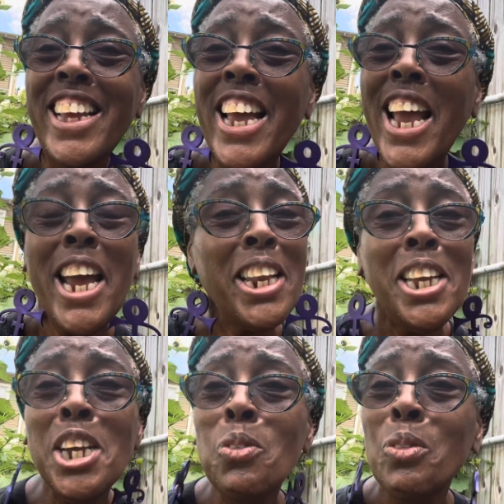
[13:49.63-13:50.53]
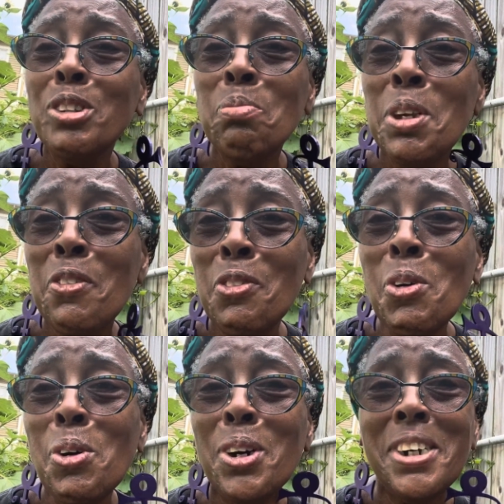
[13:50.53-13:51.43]
And it was
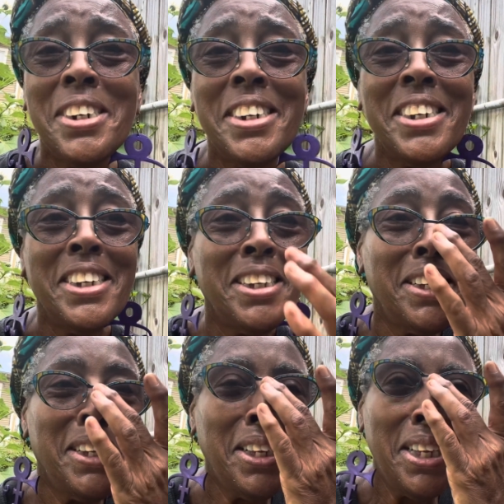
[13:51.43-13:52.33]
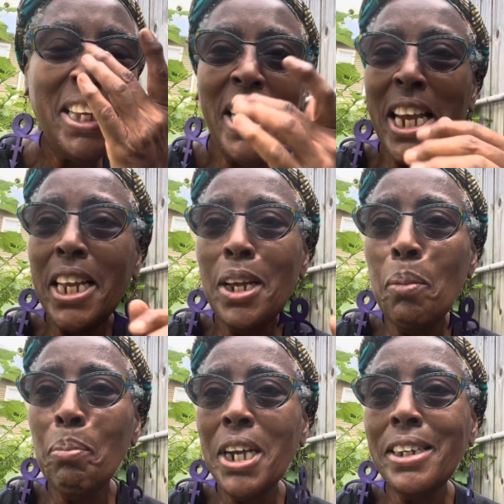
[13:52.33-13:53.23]
before any
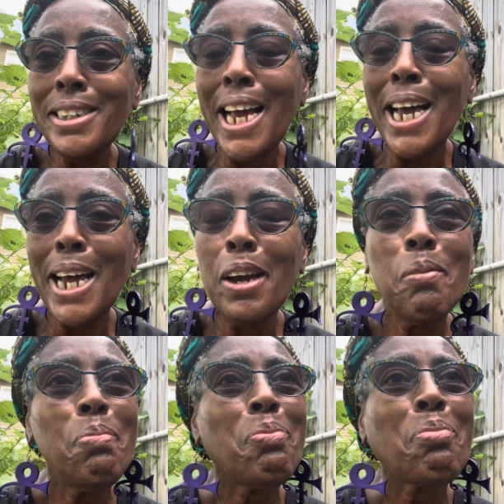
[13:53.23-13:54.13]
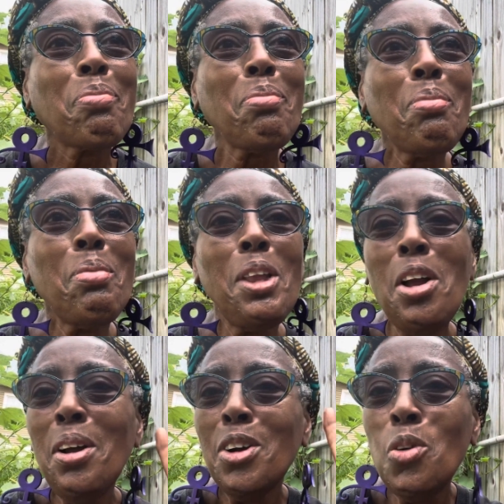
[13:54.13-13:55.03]
big time,
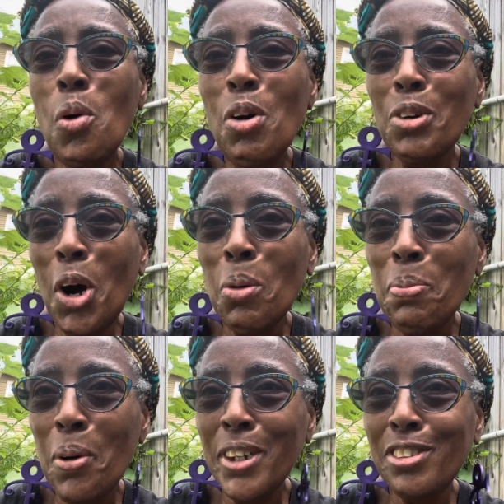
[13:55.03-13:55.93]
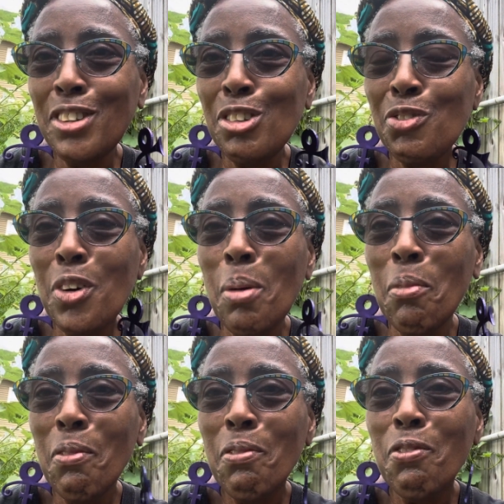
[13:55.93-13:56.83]
quote, oppressors from
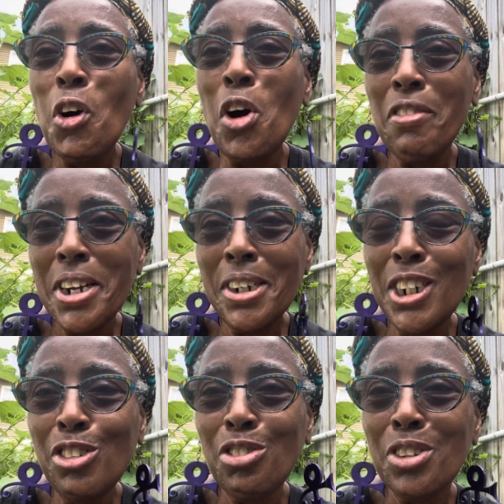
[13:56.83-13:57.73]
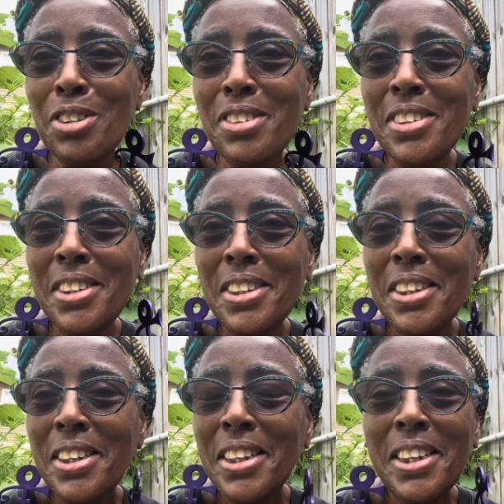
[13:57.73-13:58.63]
foreign countries
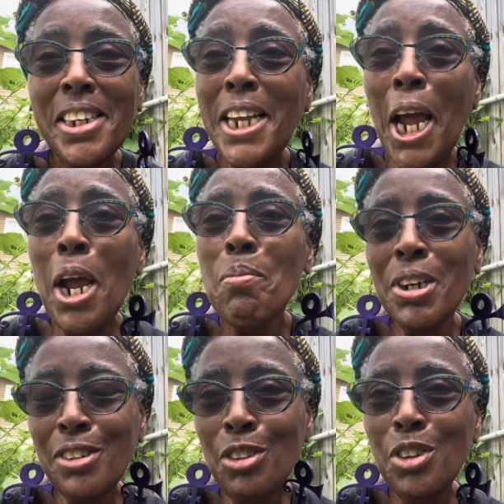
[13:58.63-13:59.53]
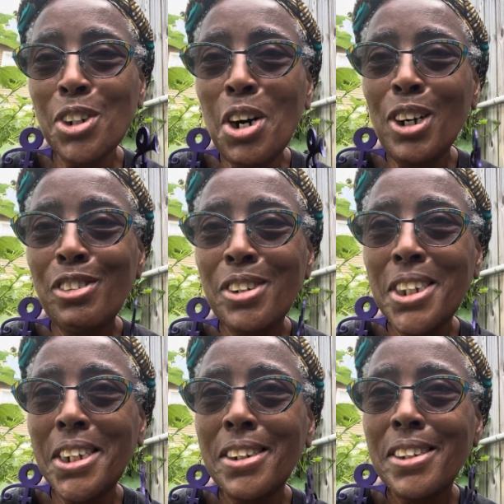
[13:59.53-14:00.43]
came onto the
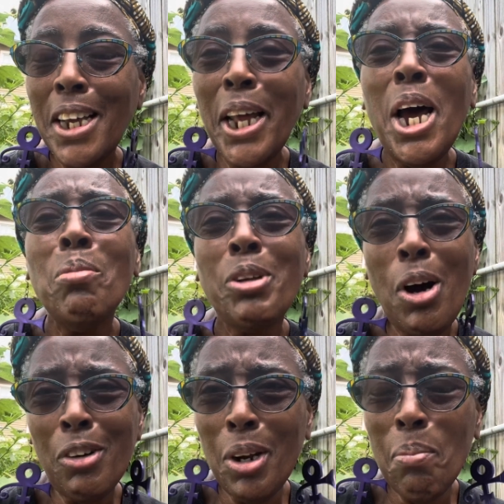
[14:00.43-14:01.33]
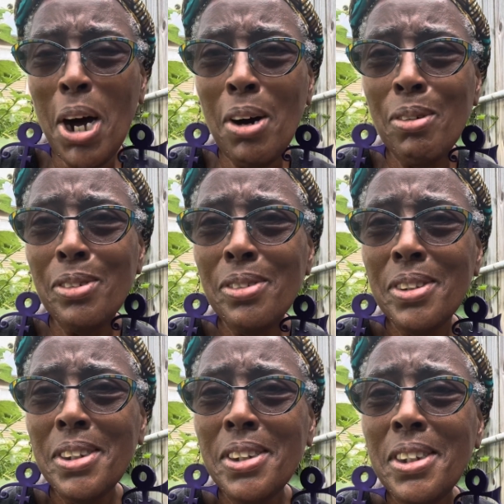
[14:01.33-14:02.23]
continent. And I'm talking about
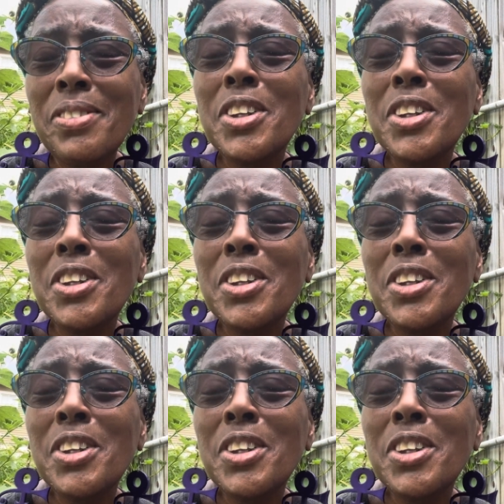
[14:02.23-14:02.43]
the